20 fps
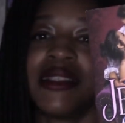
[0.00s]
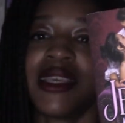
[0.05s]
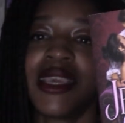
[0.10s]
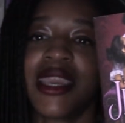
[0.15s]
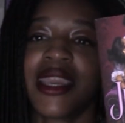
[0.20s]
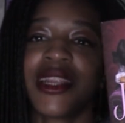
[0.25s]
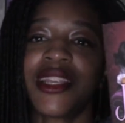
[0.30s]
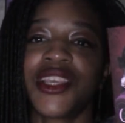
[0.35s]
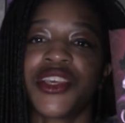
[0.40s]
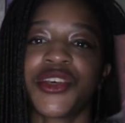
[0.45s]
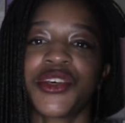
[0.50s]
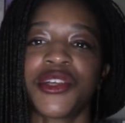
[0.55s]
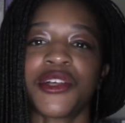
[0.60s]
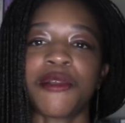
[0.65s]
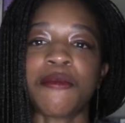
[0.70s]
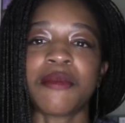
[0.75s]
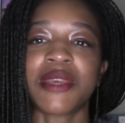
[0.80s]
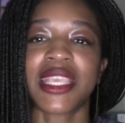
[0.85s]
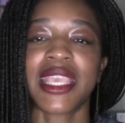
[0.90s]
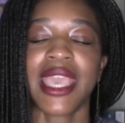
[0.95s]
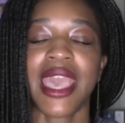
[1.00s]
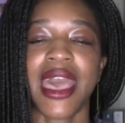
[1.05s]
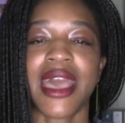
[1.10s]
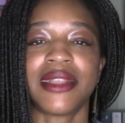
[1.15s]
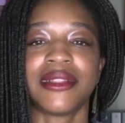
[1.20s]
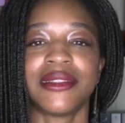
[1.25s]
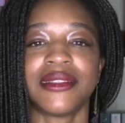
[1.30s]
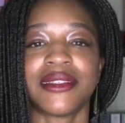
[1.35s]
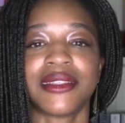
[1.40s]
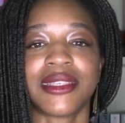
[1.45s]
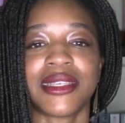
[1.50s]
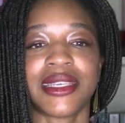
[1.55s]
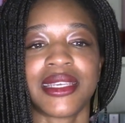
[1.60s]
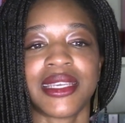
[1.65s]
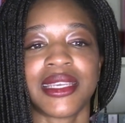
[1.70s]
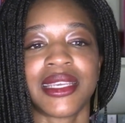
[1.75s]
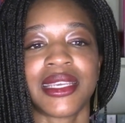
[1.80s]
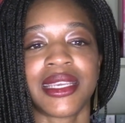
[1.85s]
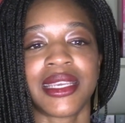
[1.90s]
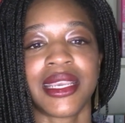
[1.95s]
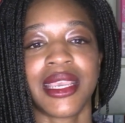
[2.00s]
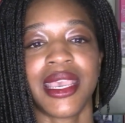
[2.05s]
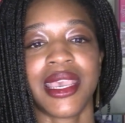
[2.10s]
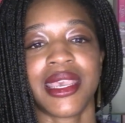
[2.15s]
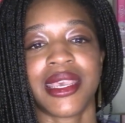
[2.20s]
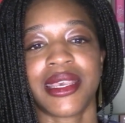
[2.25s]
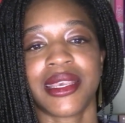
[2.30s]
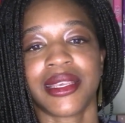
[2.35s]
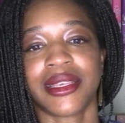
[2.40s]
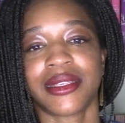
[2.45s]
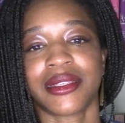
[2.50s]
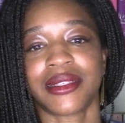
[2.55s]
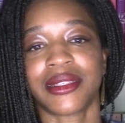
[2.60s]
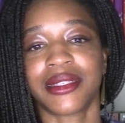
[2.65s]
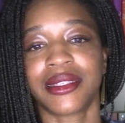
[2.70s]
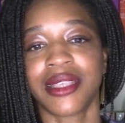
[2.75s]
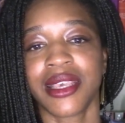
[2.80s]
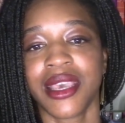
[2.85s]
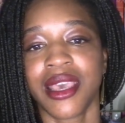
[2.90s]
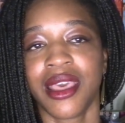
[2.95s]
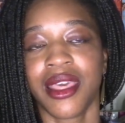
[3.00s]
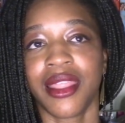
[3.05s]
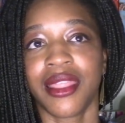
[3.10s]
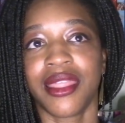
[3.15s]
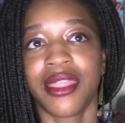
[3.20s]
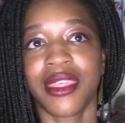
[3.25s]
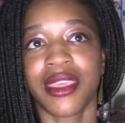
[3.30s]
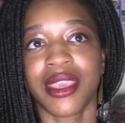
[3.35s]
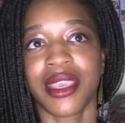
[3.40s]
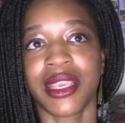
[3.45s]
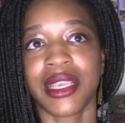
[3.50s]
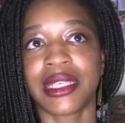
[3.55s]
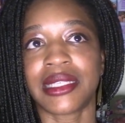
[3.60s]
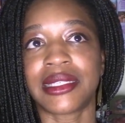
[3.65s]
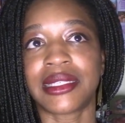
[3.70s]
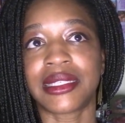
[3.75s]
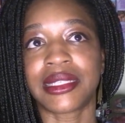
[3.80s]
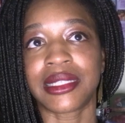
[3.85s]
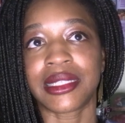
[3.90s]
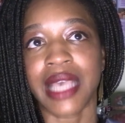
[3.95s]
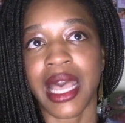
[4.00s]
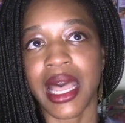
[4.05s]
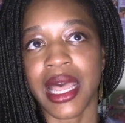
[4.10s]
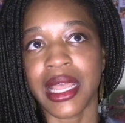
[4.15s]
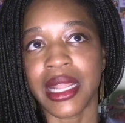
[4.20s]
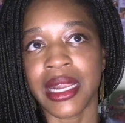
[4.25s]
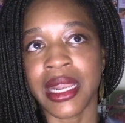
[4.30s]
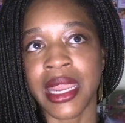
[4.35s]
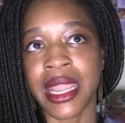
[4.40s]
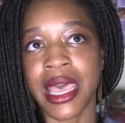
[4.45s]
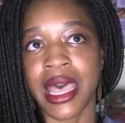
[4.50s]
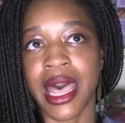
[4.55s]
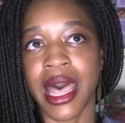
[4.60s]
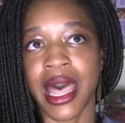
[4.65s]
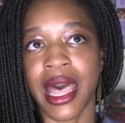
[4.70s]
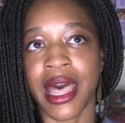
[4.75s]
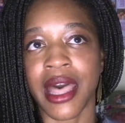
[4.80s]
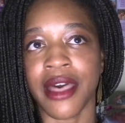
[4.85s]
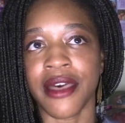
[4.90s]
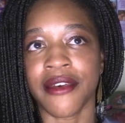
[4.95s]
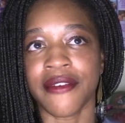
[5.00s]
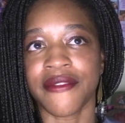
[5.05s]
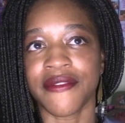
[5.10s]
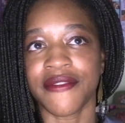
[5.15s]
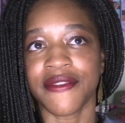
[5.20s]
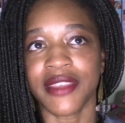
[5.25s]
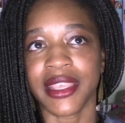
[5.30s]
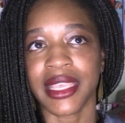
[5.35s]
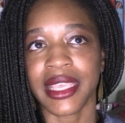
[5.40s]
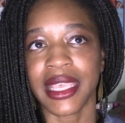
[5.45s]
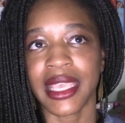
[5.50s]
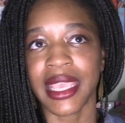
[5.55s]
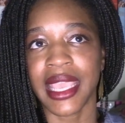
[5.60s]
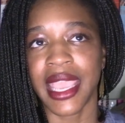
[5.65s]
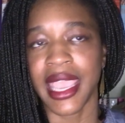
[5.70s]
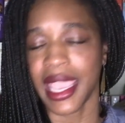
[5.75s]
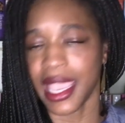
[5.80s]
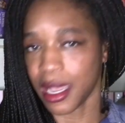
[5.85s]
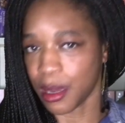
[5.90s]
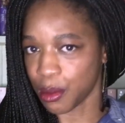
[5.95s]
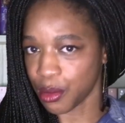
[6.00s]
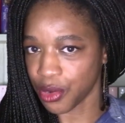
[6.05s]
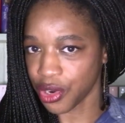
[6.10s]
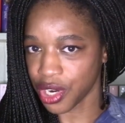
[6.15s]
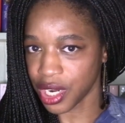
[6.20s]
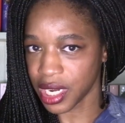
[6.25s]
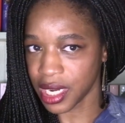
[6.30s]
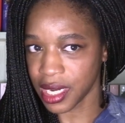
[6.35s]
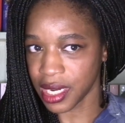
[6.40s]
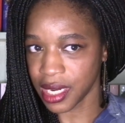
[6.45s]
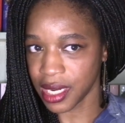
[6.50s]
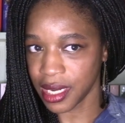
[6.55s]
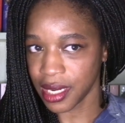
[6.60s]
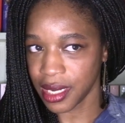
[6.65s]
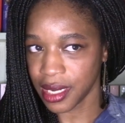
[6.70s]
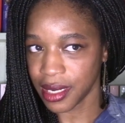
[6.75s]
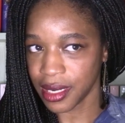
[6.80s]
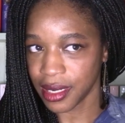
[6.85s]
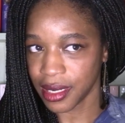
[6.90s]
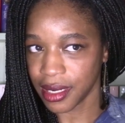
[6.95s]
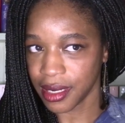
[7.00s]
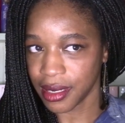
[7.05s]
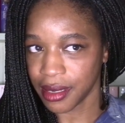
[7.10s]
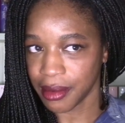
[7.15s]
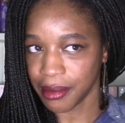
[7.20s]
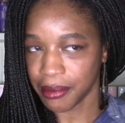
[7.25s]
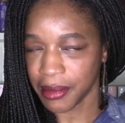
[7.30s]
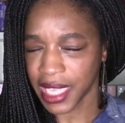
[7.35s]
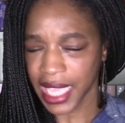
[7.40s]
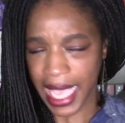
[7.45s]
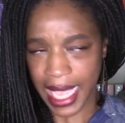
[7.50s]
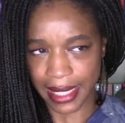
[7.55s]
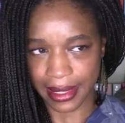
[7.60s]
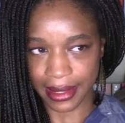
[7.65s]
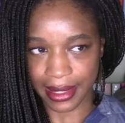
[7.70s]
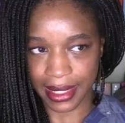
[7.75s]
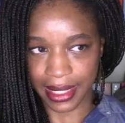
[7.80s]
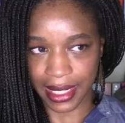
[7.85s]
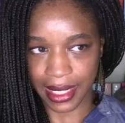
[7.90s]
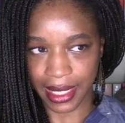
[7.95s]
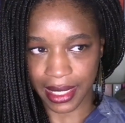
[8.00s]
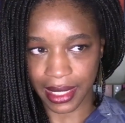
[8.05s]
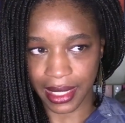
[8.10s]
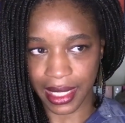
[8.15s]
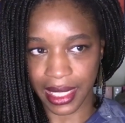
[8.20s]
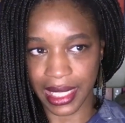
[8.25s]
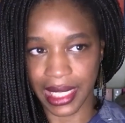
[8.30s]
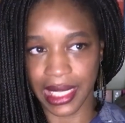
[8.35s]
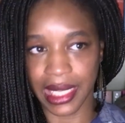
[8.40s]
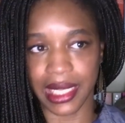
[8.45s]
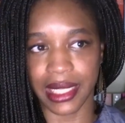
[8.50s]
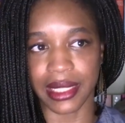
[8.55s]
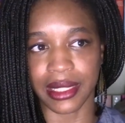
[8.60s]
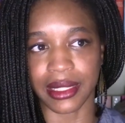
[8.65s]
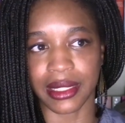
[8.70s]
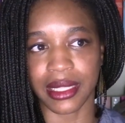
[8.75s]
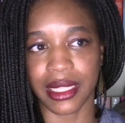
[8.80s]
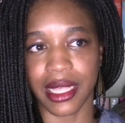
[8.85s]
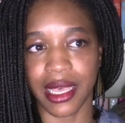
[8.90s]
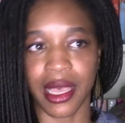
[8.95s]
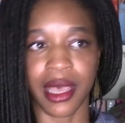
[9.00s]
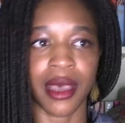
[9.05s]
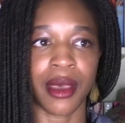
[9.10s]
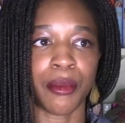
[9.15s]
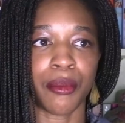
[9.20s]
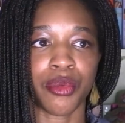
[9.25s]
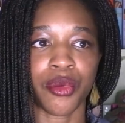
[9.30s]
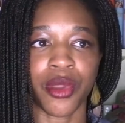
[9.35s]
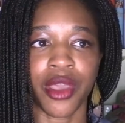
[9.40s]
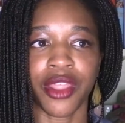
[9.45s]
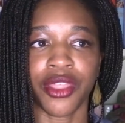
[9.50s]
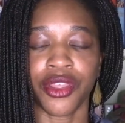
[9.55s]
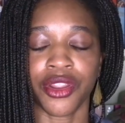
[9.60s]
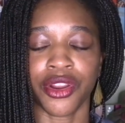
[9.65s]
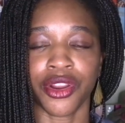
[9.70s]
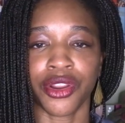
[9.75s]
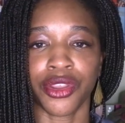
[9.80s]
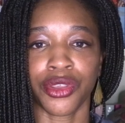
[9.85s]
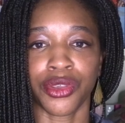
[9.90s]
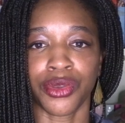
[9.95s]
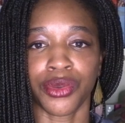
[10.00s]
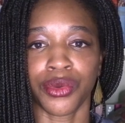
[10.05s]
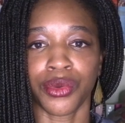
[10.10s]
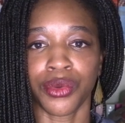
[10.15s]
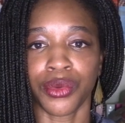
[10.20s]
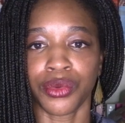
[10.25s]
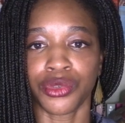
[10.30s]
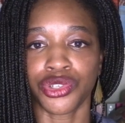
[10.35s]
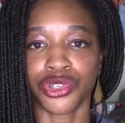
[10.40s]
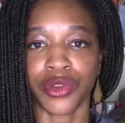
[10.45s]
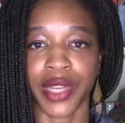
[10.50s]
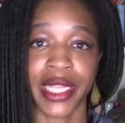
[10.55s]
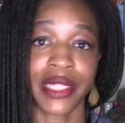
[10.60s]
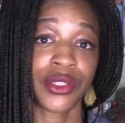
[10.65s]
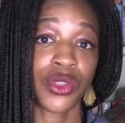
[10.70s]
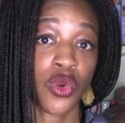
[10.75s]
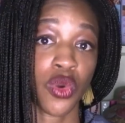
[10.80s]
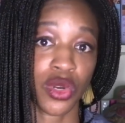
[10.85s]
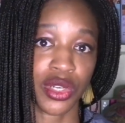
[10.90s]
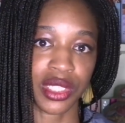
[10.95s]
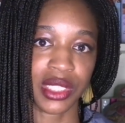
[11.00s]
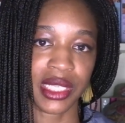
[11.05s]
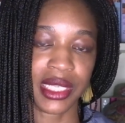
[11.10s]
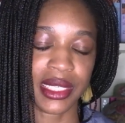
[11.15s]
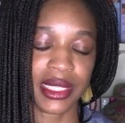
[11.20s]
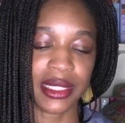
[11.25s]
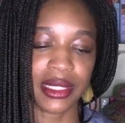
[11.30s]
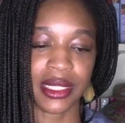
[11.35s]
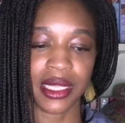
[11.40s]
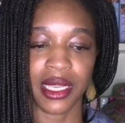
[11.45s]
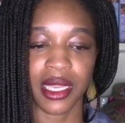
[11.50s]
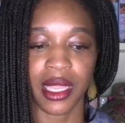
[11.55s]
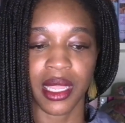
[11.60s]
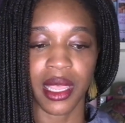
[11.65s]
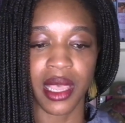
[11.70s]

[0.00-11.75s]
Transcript: Daniel Mackenzie is the son of Cameron Mackenzie. He is the brother who trains horses.